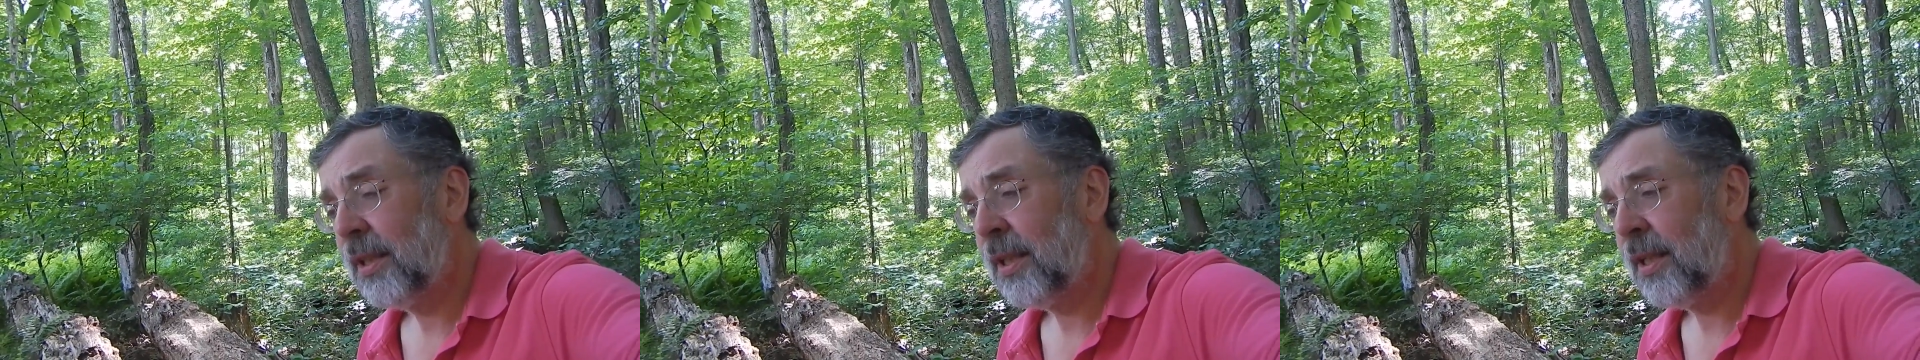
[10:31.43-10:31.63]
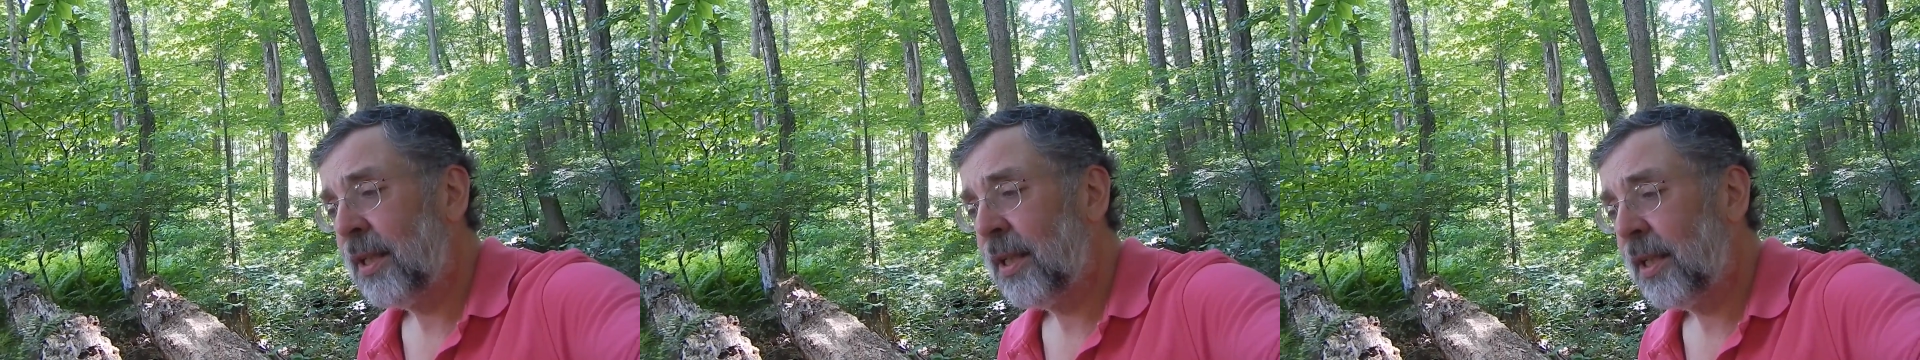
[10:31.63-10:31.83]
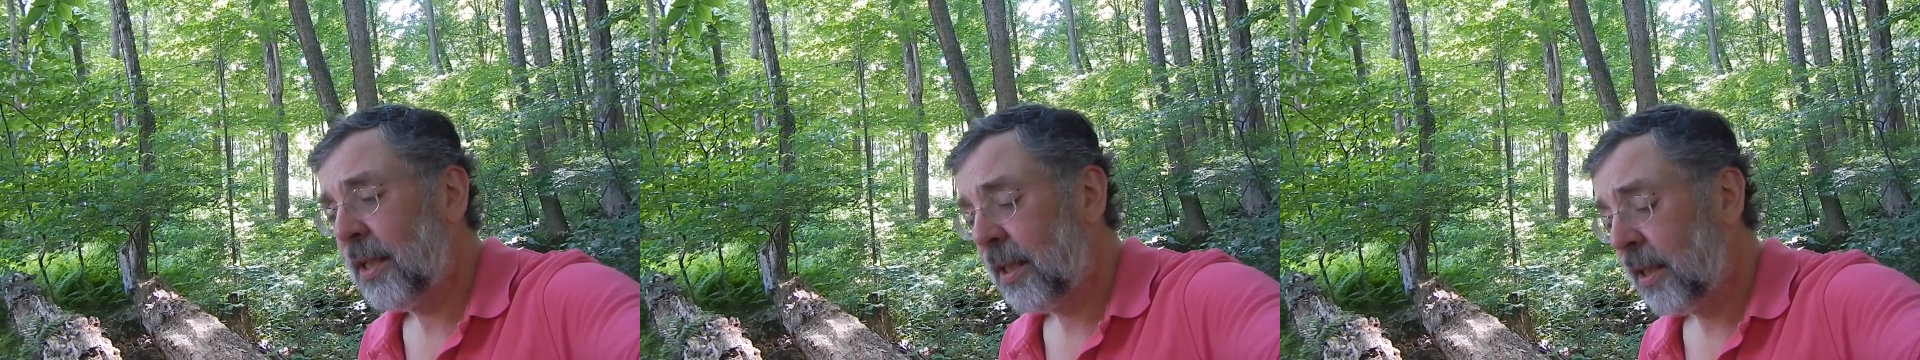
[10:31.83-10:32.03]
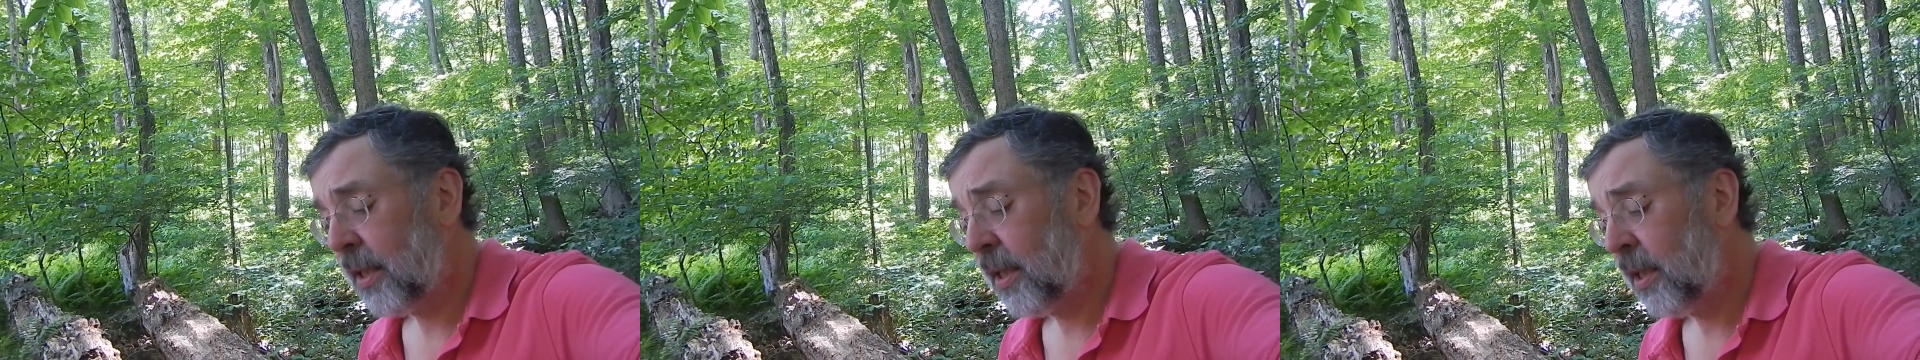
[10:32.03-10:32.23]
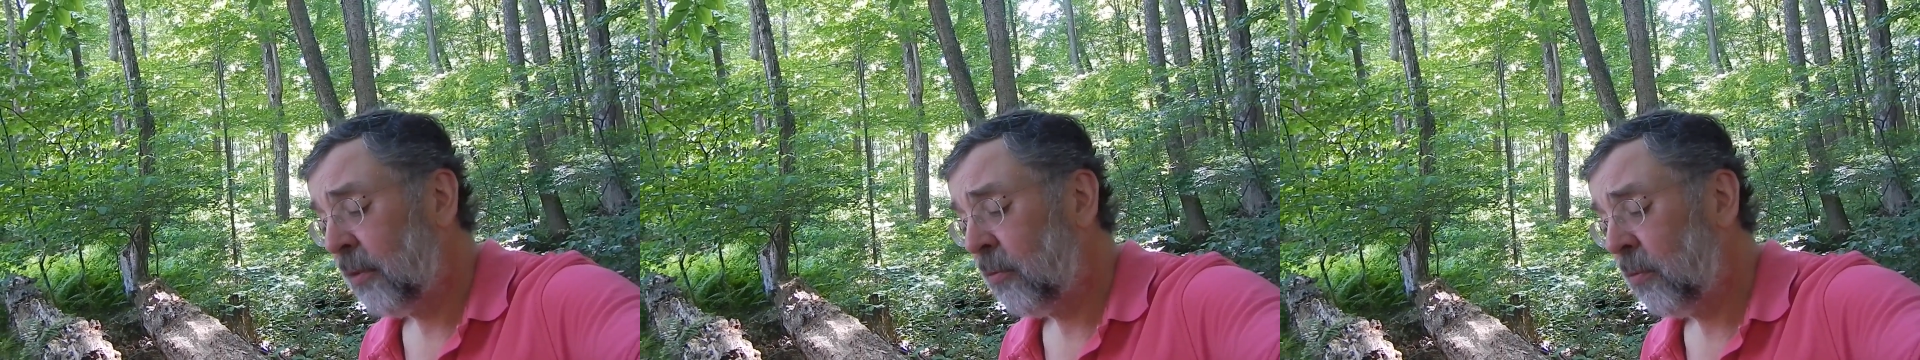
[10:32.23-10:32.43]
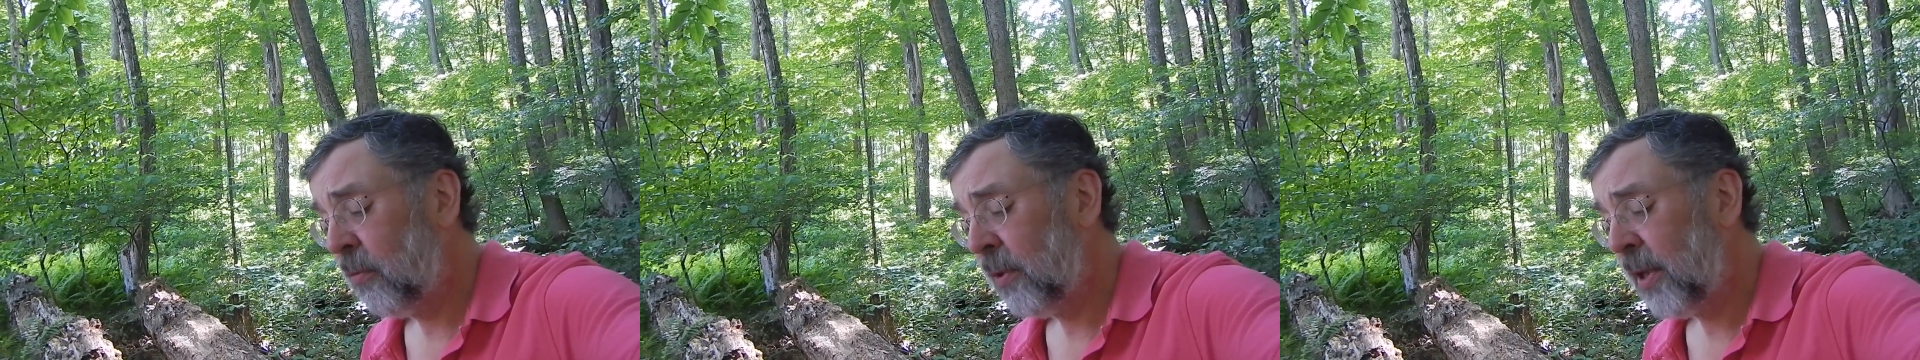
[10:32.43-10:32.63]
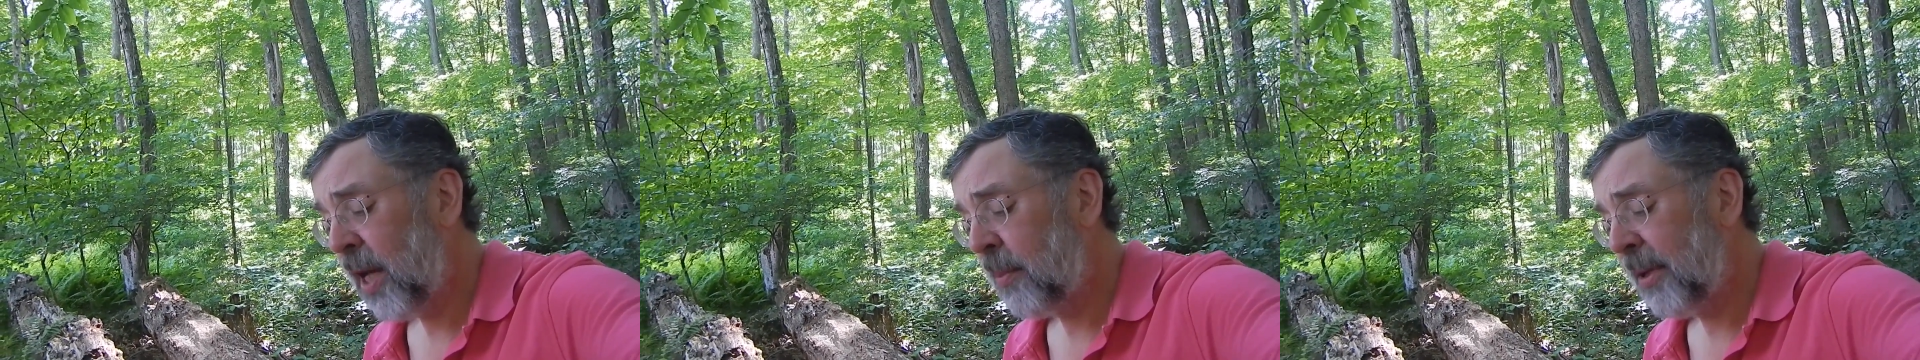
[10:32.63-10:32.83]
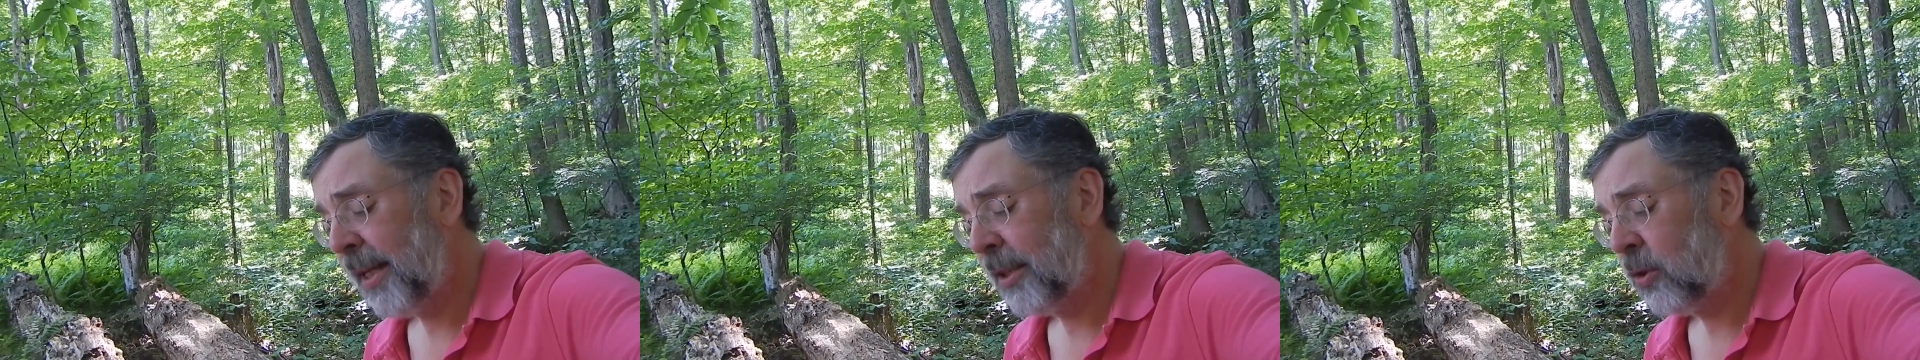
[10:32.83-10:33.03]
it
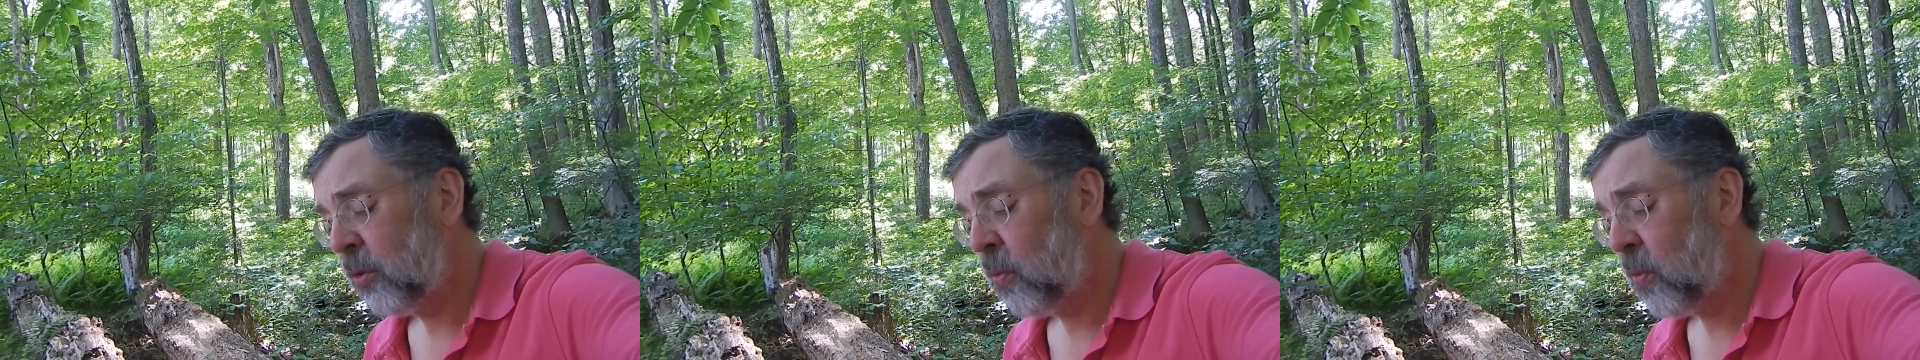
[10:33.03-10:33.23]
came in at